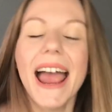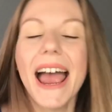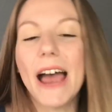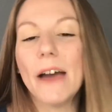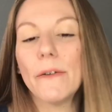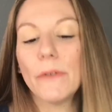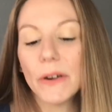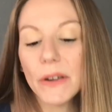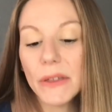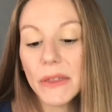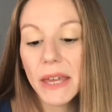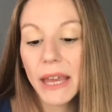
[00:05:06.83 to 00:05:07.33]

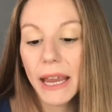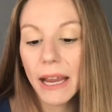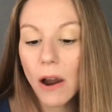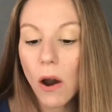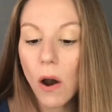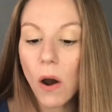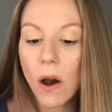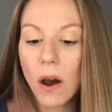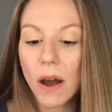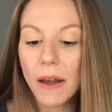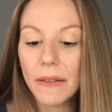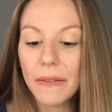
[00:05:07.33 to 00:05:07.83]
Everything
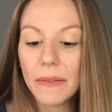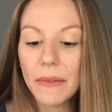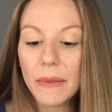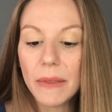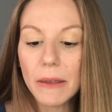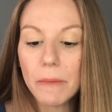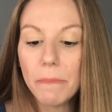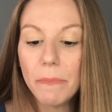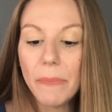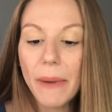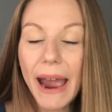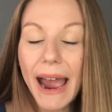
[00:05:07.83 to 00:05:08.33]
on
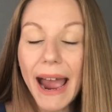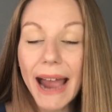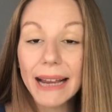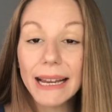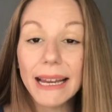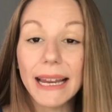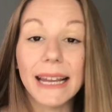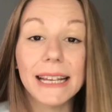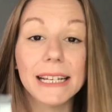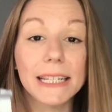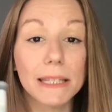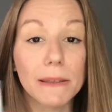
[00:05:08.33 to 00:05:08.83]
the
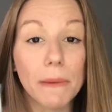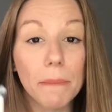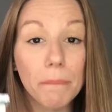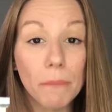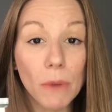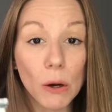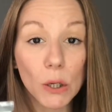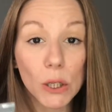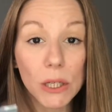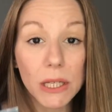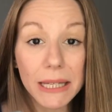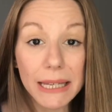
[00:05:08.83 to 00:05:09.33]
back is
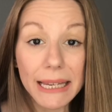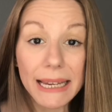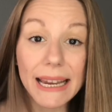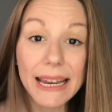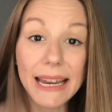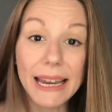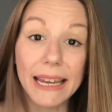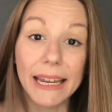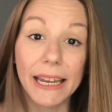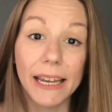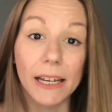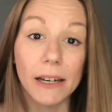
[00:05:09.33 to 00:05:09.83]
mostly
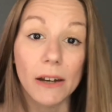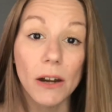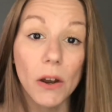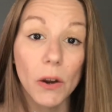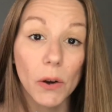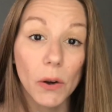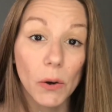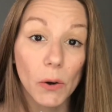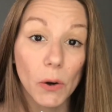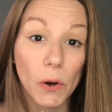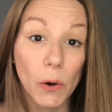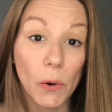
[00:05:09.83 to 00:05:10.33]
in
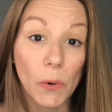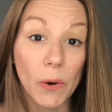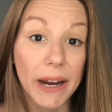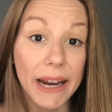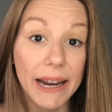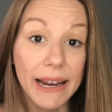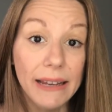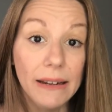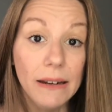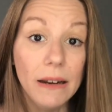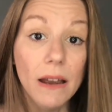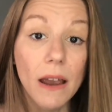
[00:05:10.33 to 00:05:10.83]

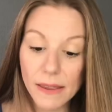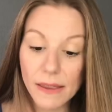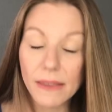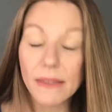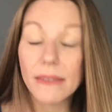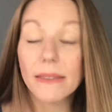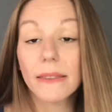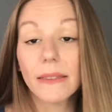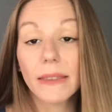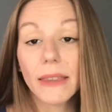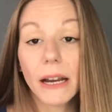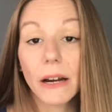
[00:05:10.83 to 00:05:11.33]
Korean.
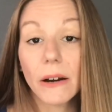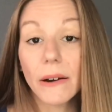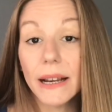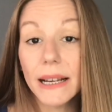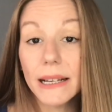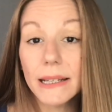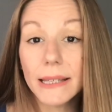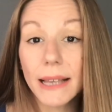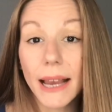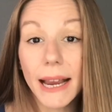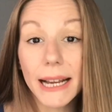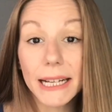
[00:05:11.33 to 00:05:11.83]
There
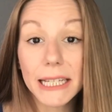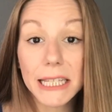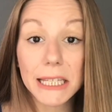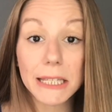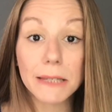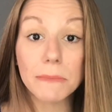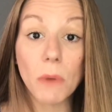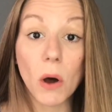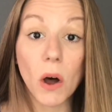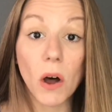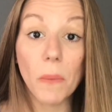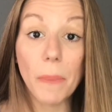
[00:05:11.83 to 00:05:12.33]
is a
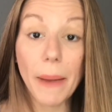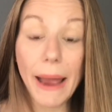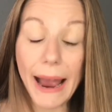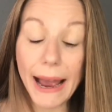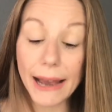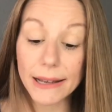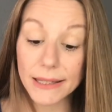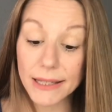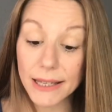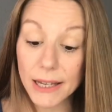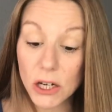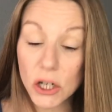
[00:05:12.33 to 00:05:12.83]
small
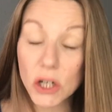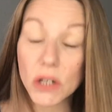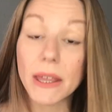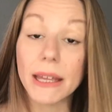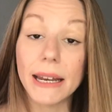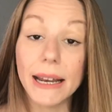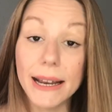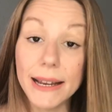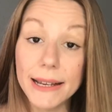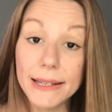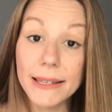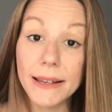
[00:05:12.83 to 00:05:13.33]
passage
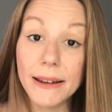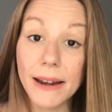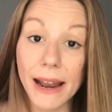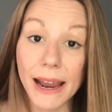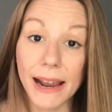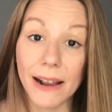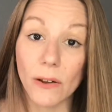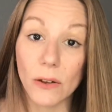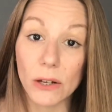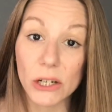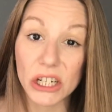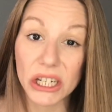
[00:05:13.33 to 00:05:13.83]
that is in
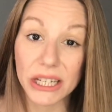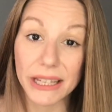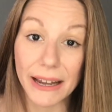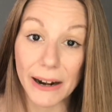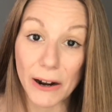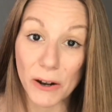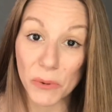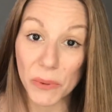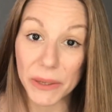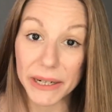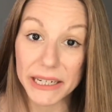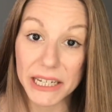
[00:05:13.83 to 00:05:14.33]
English that
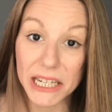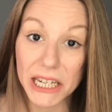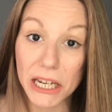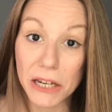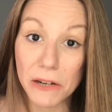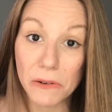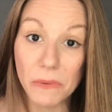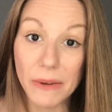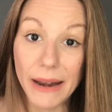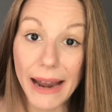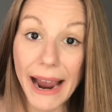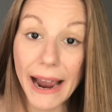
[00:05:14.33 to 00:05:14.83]
I'll read to
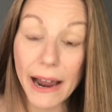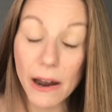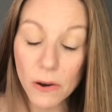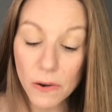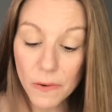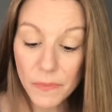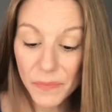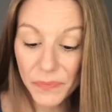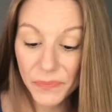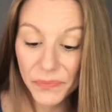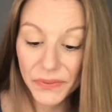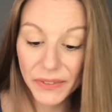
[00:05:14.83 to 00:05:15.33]
you
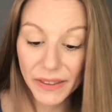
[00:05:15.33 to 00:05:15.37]
now.